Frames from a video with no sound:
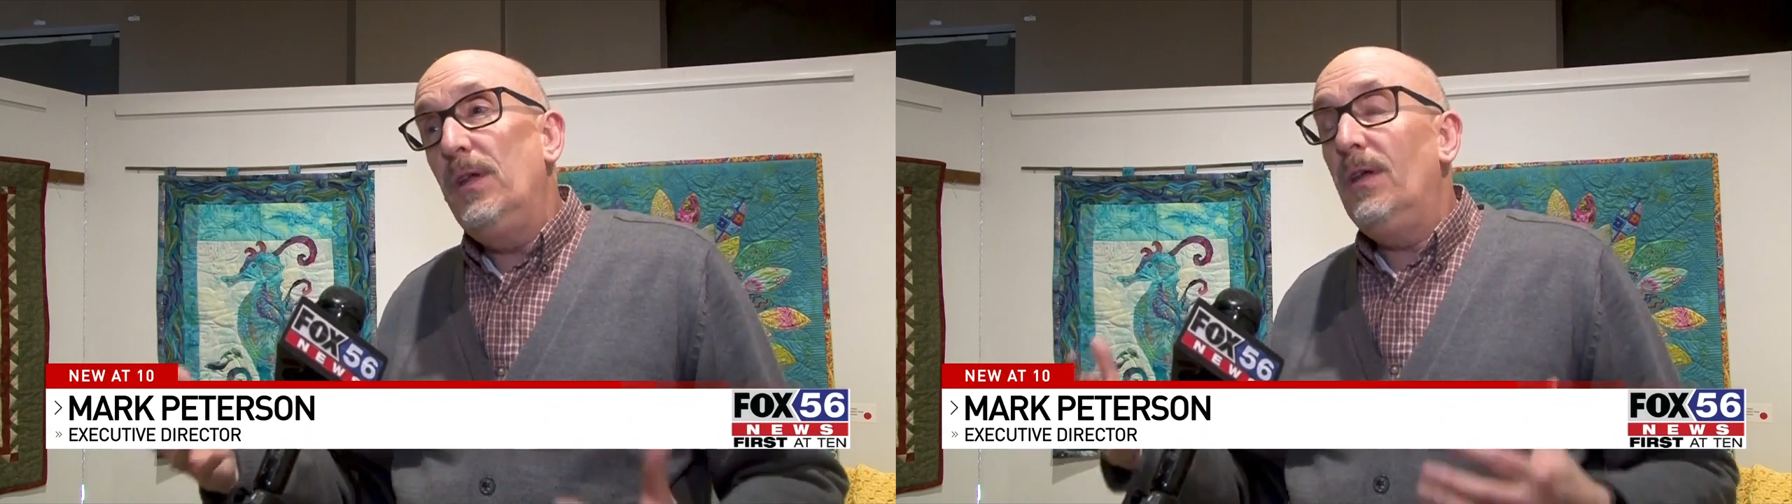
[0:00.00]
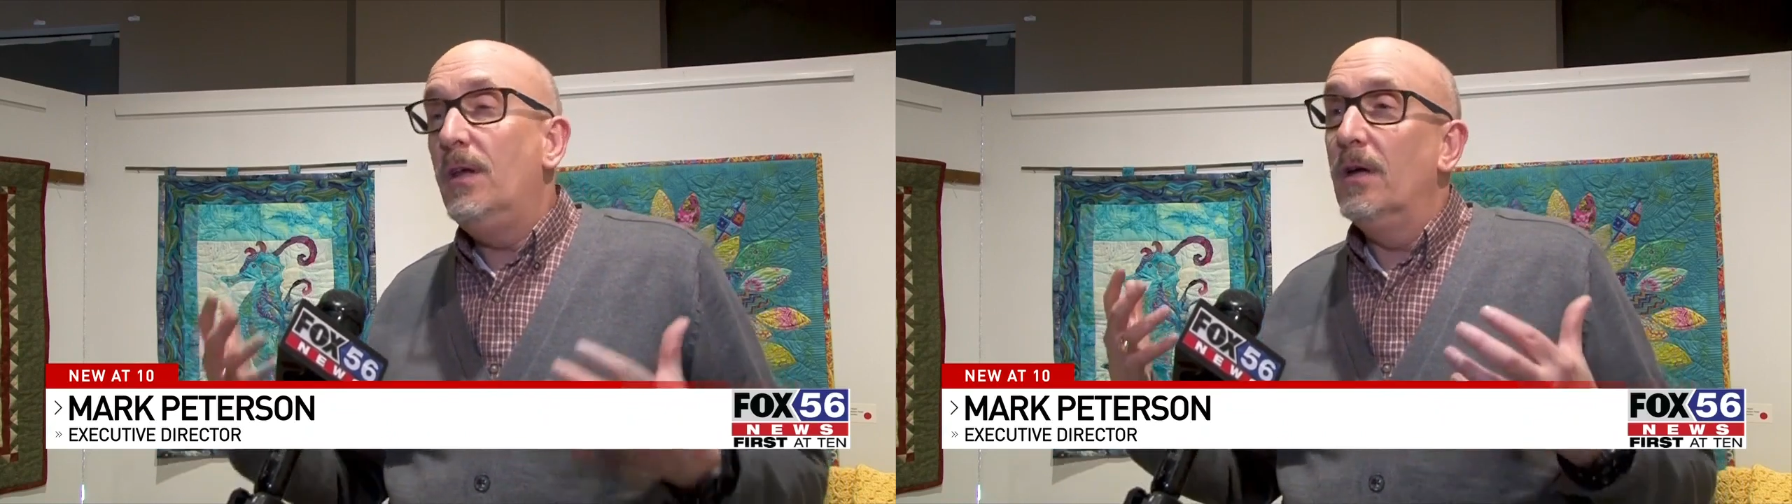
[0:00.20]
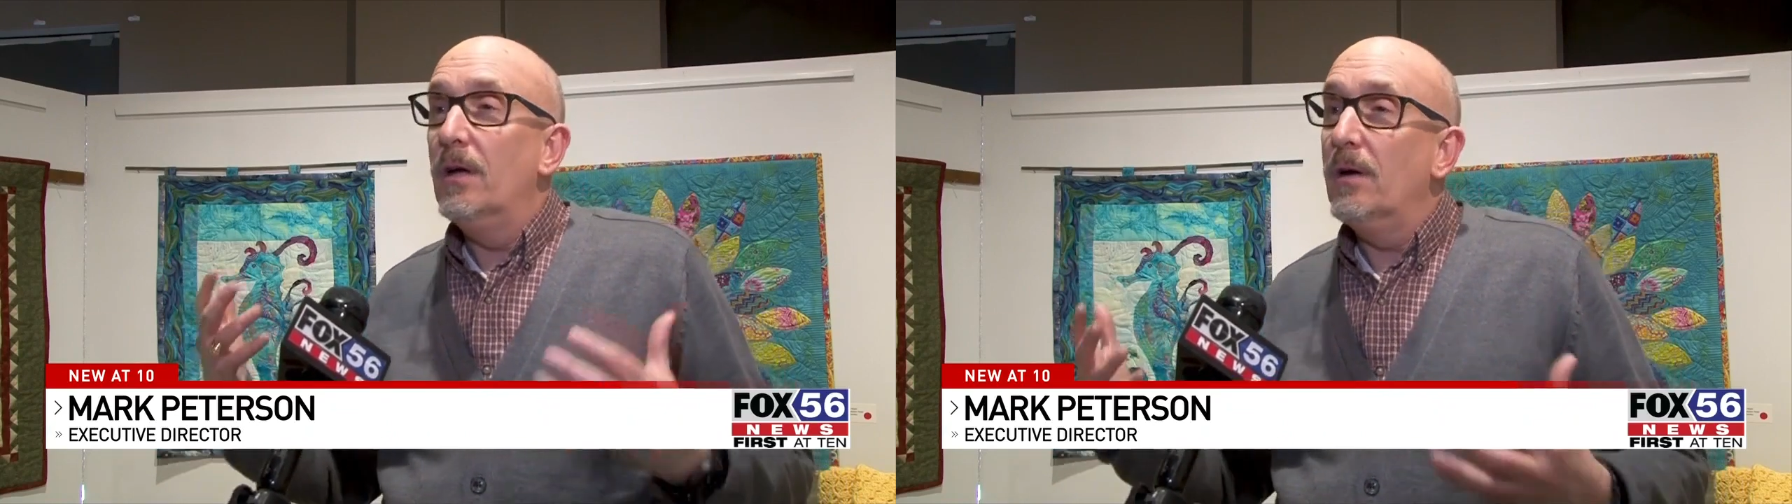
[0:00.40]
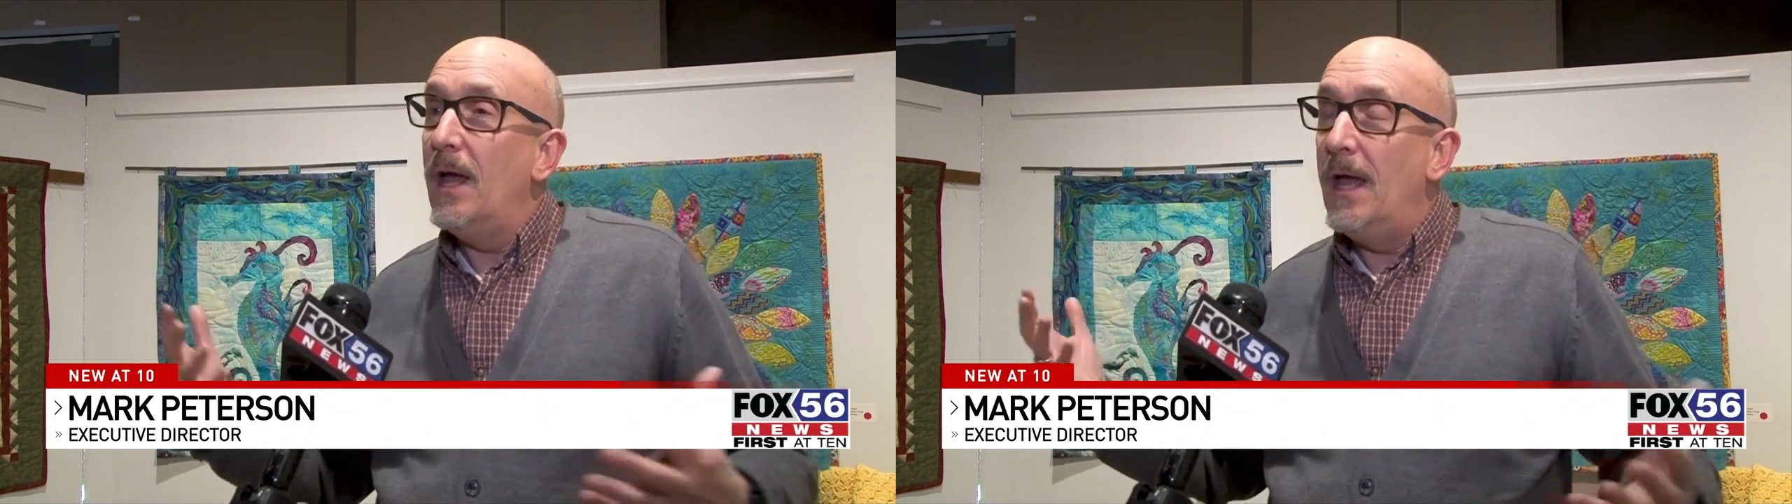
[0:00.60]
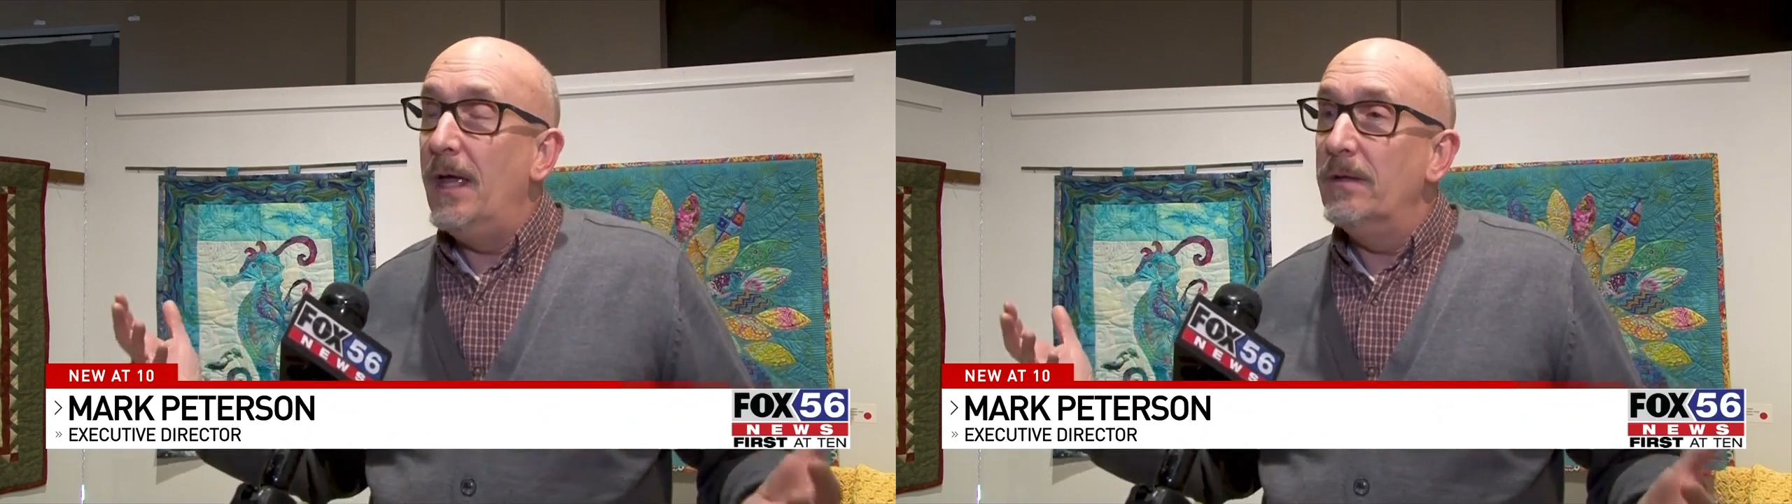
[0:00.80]
here
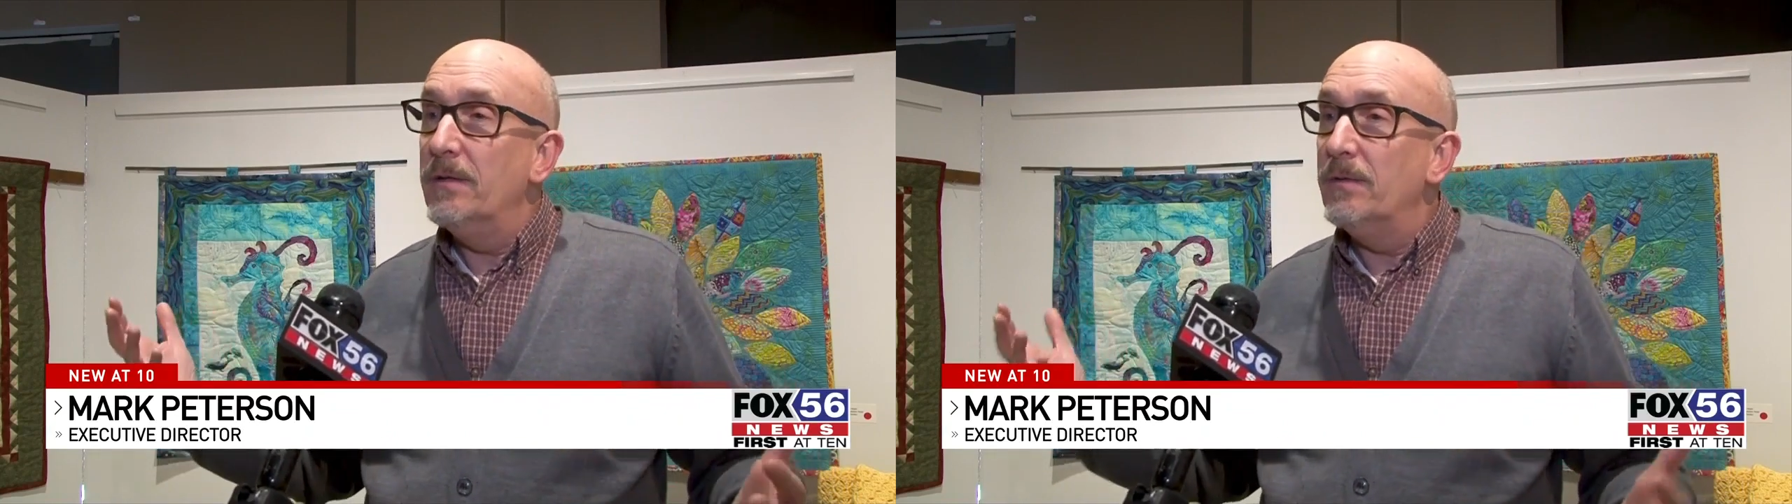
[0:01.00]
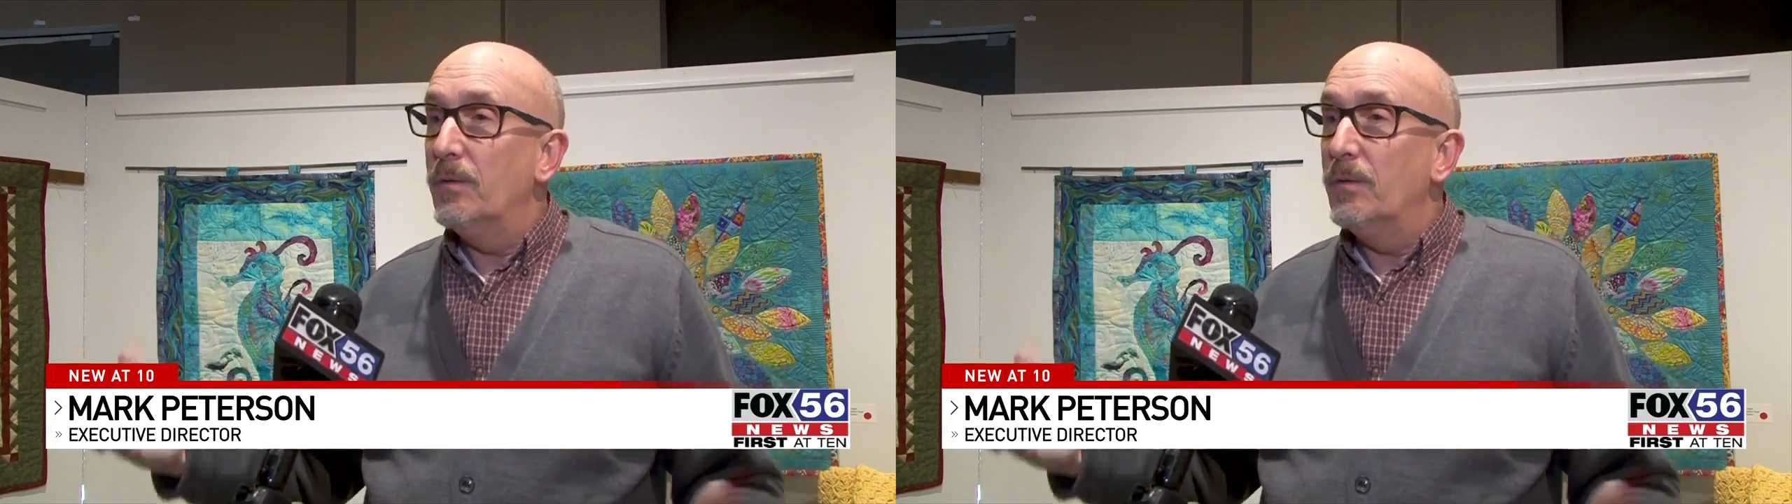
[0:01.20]
and